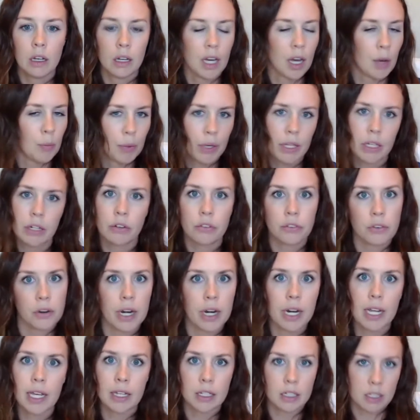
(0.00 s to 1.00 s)
opinion
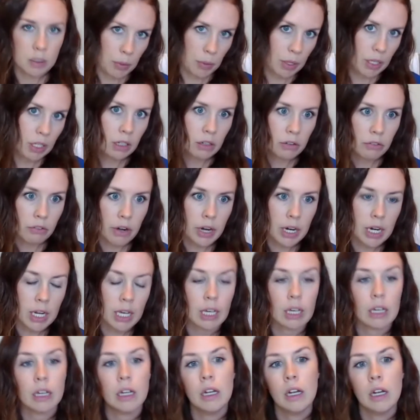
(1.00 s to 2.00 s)
writing is opinion
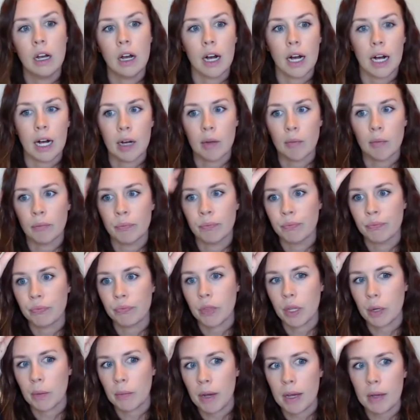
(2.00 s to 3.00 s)
writing.
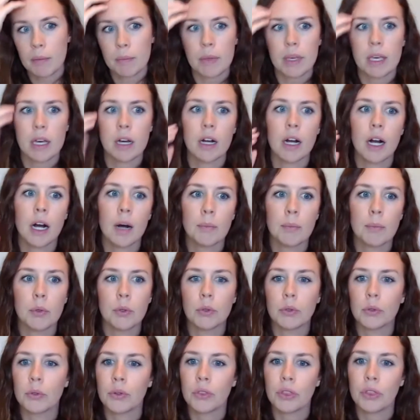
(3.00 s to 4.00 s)
There might be a
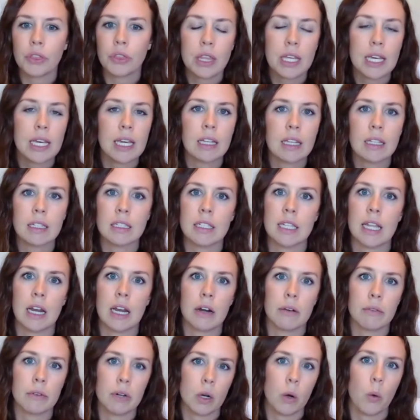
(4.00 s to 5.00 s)
couple things that
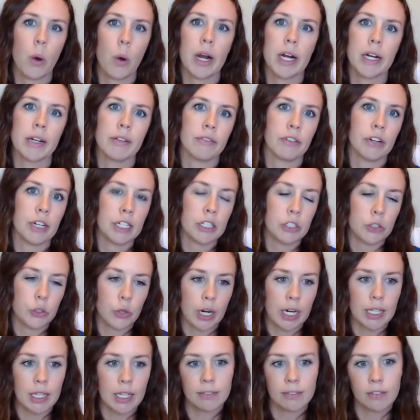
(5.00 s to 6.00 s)
are required for each
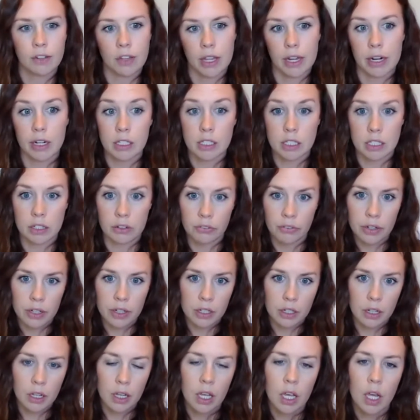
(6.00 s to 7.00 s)
grade level that are
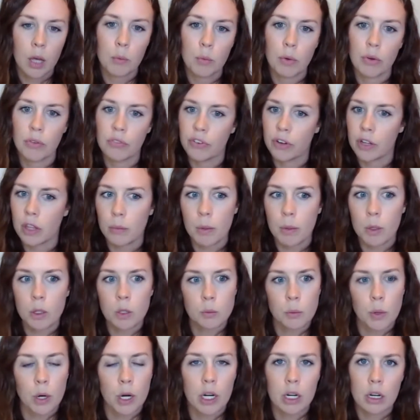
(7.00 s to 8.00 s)
different, but for the
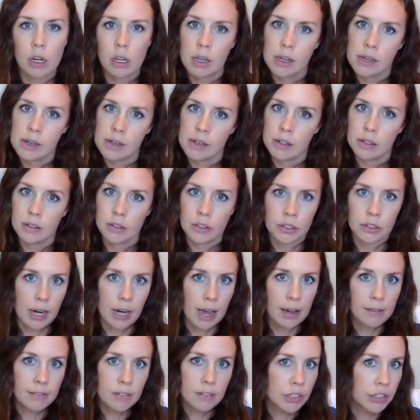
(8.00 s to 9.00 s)
most part, you're
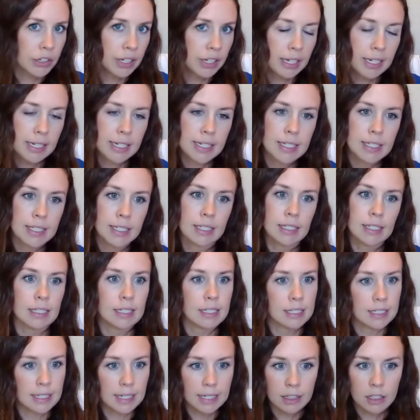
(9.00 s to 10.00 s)
having your kids
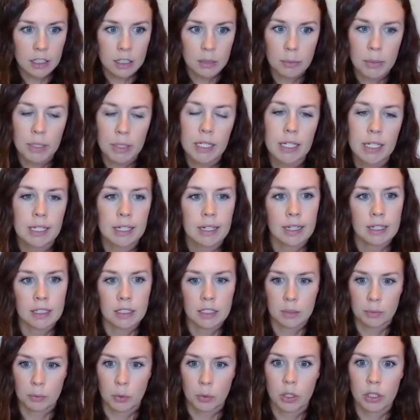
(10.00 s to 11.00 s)
state their opinion and
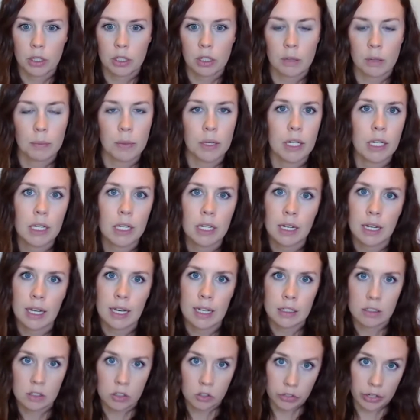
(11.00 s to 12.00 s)
support their opinion
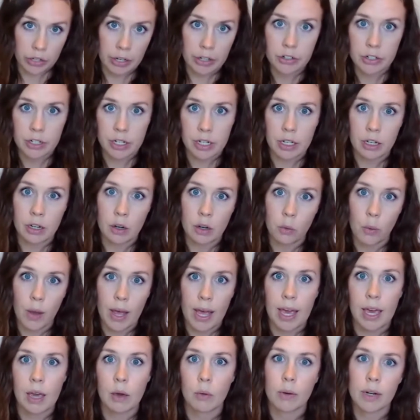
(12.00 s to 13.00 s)
and structure it in a
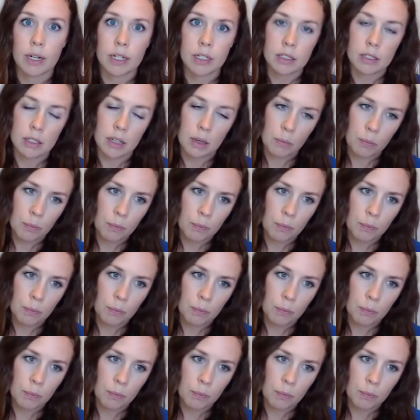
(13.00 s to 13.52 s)
way where it's